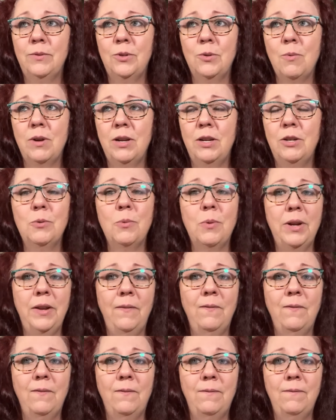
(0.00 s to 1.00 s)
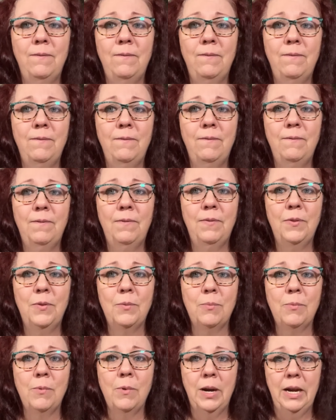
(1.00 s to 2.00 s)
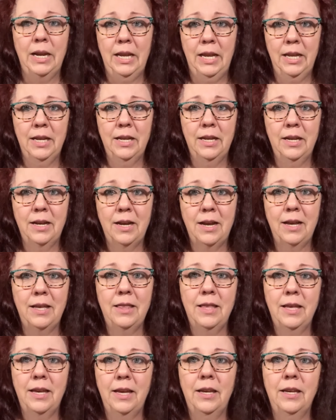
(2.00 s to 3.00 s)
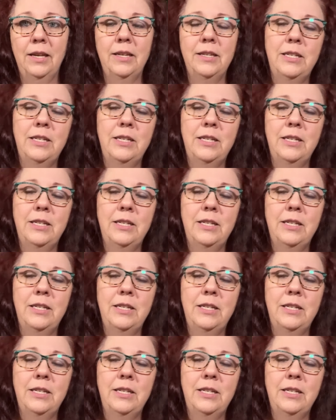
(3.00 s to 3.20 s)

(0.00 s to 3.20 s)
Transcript: 2023, I think.